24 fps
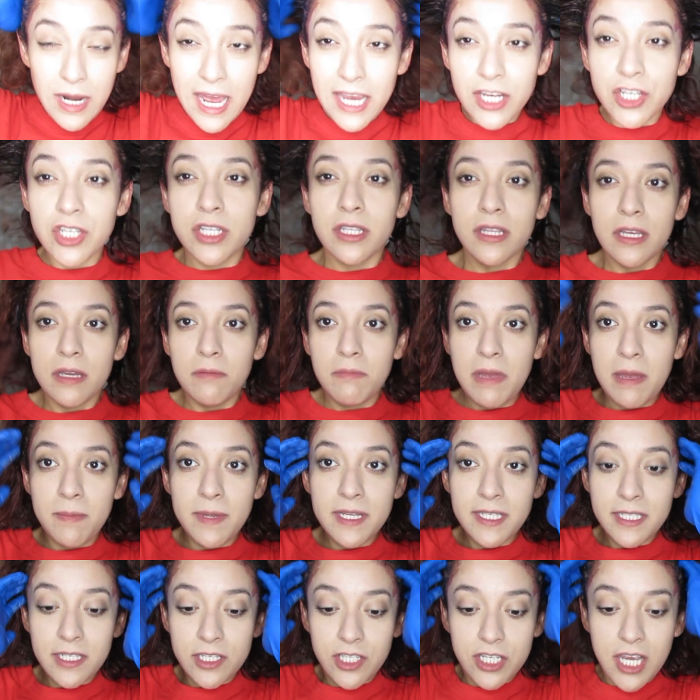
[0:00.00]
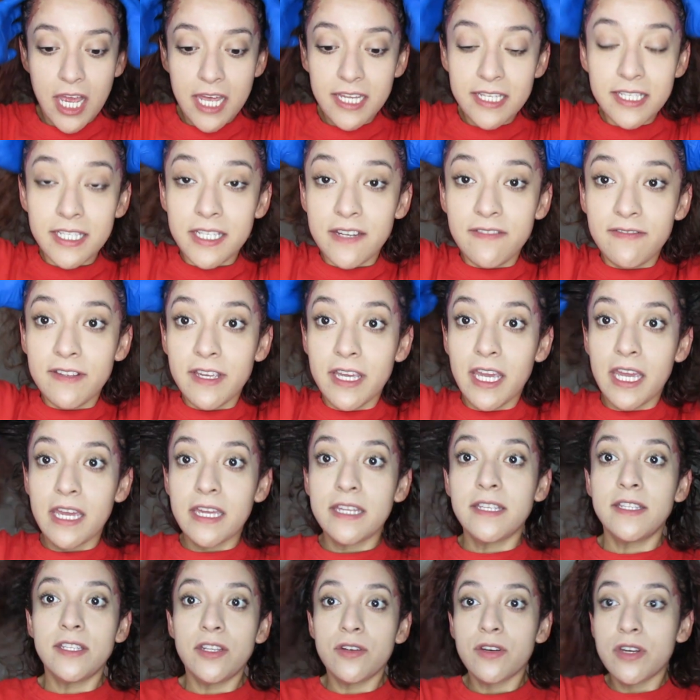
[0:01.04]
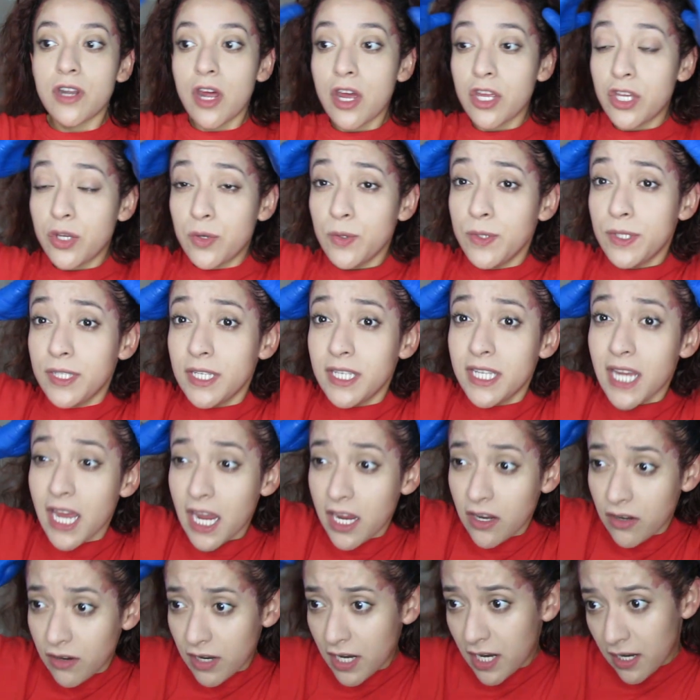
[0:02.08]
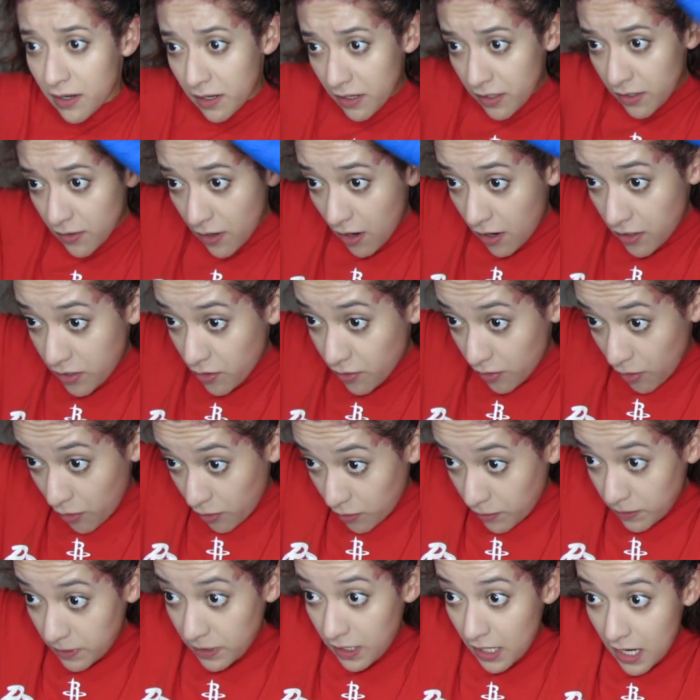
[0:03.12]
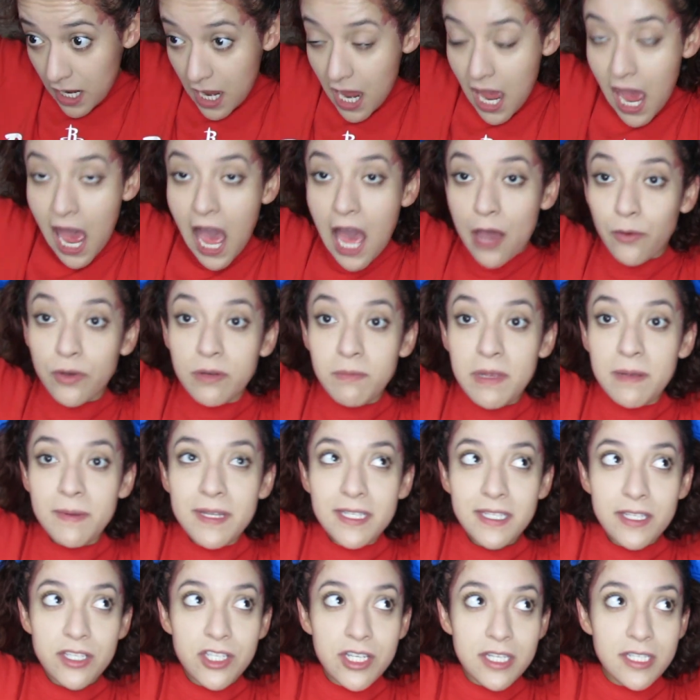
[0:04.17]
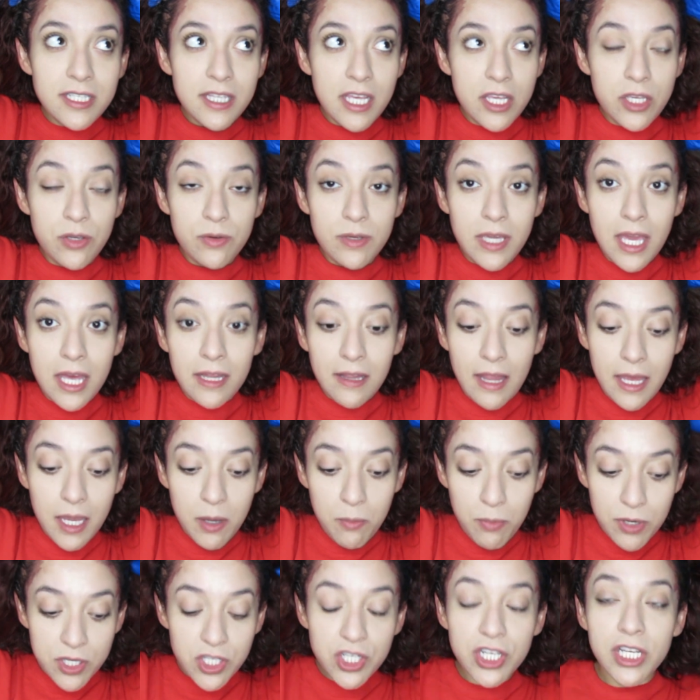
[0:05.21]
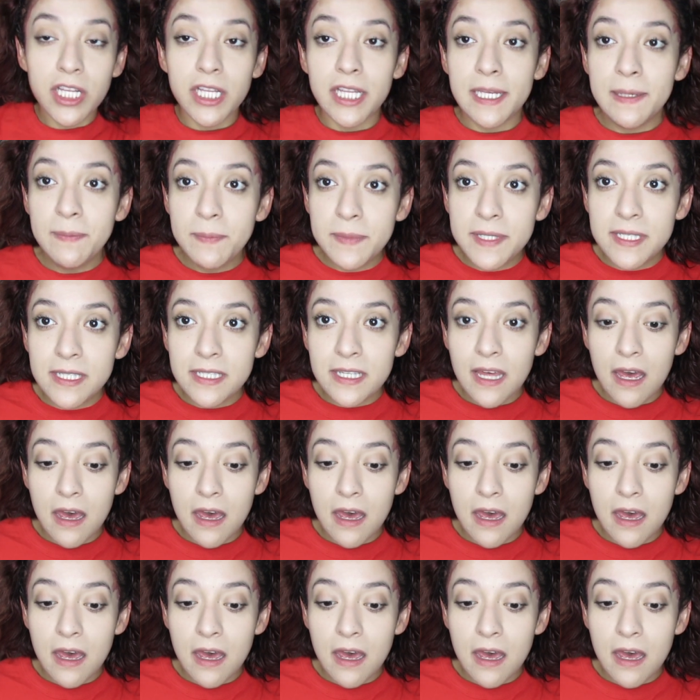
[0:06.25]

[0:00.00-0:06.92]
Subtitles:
actually maybe suggest, if in case you're not used to dyeing your hair, you're on your own, I would maybe suggest that you get like a bunch of clips.